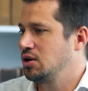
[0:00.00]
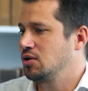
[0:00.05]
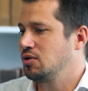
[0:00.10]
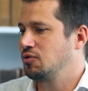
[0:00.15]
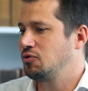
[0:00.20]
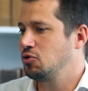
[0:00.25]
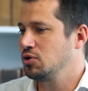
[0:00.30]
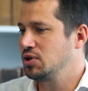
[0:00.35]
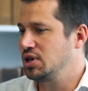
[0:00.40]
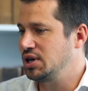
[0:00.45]

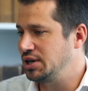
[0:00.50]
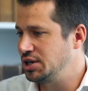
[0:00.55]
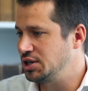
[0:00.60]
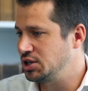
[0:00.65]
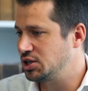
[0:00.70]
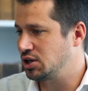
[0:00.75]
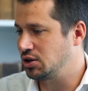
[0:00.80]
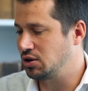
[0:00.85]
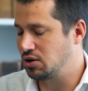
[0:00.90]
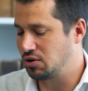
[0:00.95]
for the
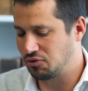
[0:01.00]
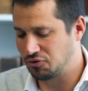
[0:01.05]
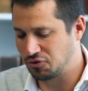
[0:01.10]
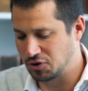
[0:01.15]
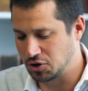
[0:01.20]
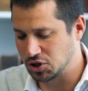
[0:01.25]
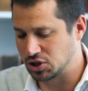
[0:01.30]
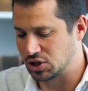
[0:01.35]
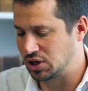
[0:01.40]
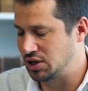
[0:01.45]
reason,
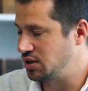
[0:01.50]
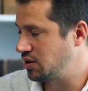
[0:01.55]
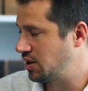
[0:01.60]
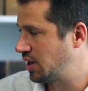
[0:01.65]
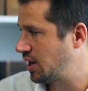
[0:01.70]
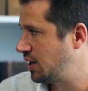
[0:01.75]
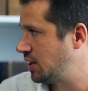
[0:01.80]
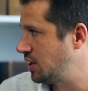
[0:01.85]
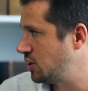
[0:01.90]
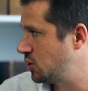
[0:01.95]
firstly, that
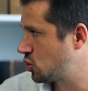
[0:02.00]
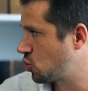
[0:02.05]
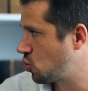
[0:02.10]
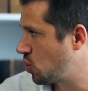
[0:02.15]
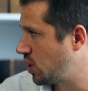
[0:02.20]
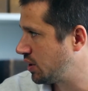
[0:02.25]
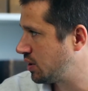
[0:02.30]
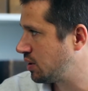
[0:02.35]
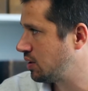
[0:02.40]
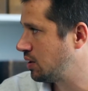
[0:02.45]
it is
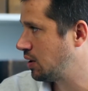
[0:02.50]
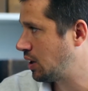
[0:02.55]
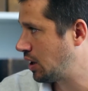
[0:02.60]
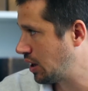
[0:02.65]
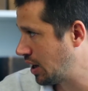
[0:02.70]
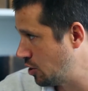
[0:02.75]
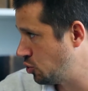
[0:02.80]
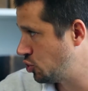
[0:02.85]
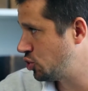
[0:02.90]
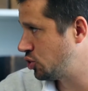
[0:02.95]
quite
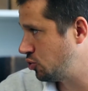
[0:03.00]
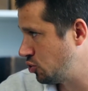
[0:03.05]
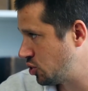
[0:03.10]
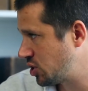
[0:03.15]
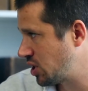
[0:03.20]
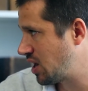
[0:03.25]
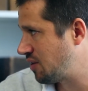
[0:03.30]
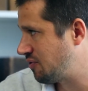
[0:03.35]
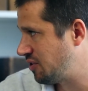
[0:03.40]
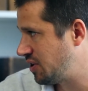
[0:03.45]
close to
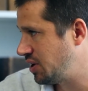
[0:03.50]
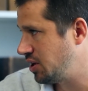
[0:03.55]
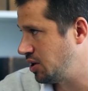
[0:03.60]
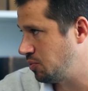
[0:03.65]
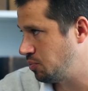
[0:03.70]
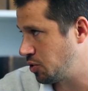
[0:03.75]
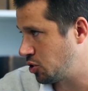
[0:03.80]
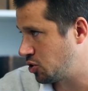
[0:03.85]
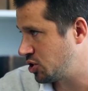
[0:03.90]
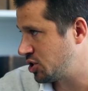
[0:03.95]
South Africa in
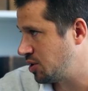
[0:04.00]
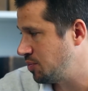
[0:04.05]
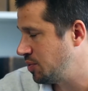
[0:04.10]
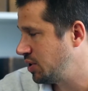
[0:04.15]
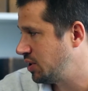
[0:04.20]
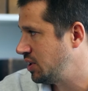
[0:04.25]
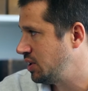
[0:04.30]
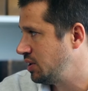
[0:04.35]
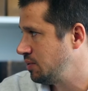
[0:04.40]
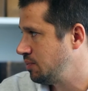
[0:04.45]

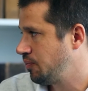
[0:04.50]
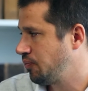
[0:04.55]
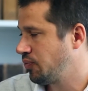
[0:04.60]
proximity,